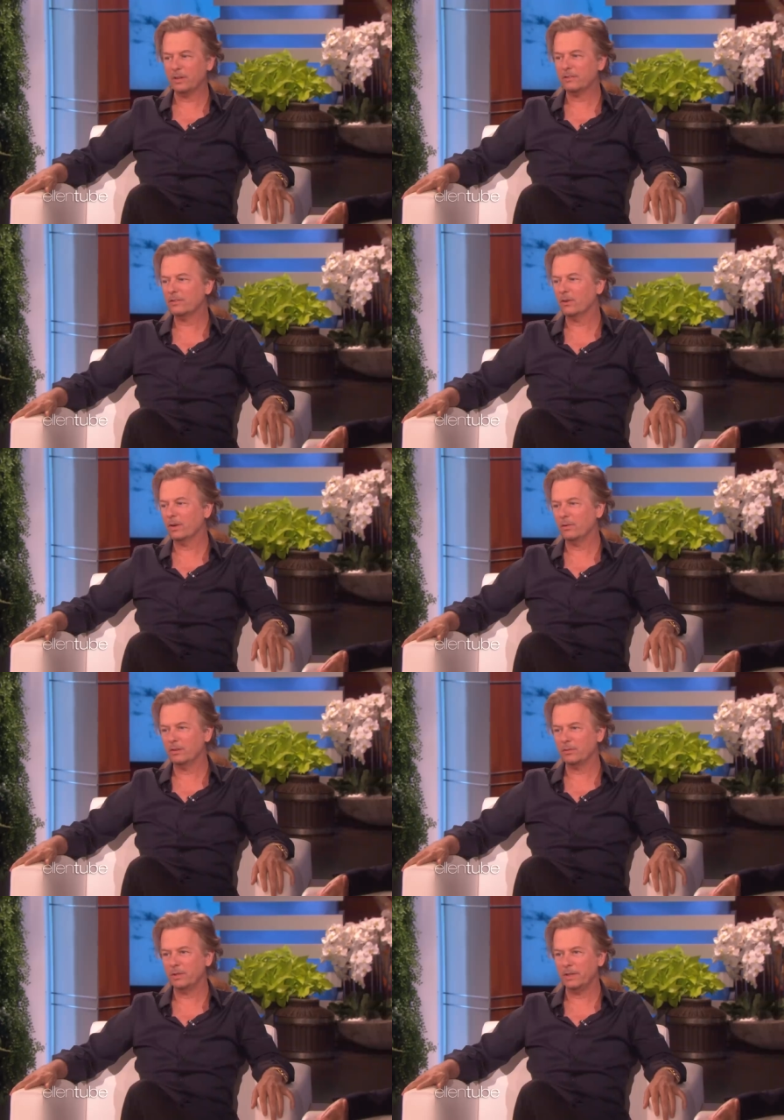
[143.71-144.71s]
quick story
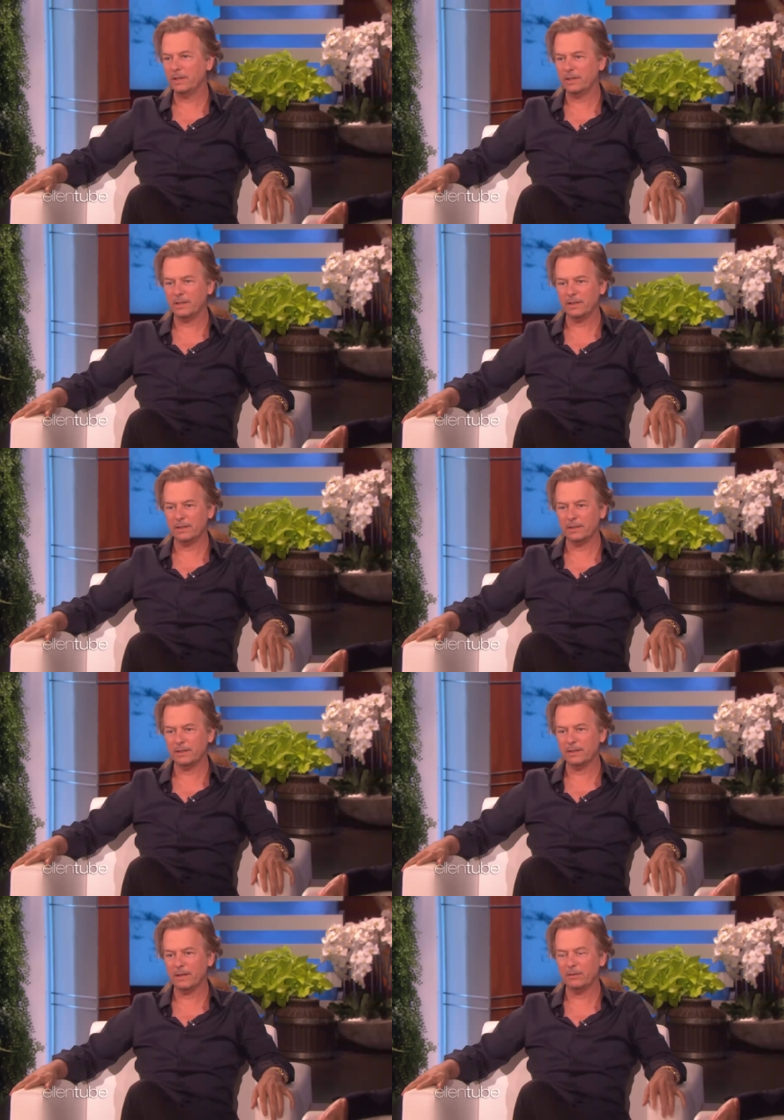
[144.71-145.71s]
was we
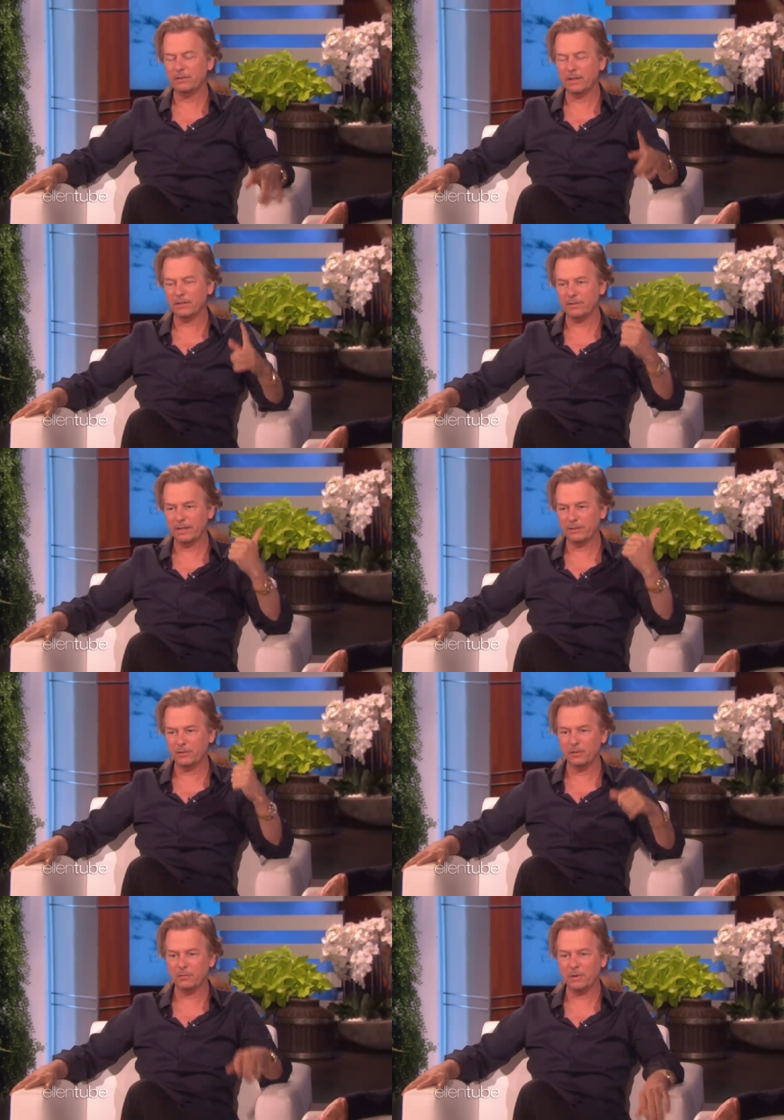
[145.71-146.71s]
uh, I was in Las Vegas
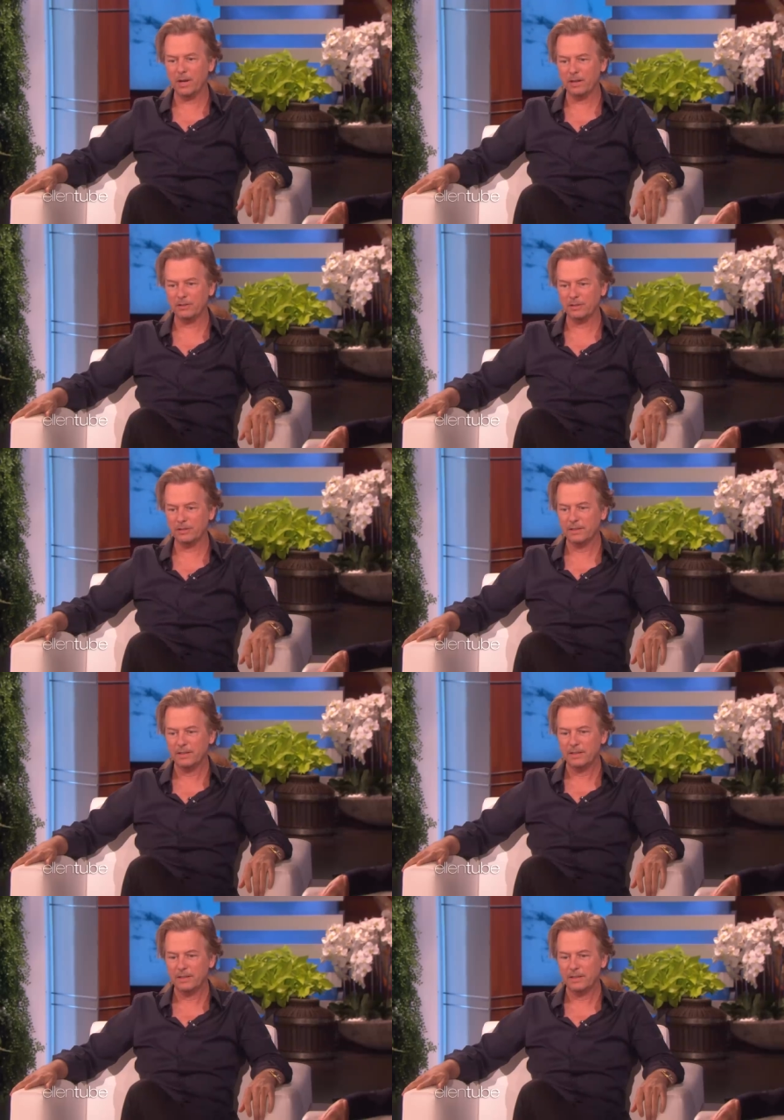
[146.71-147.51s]
doing the Mirage and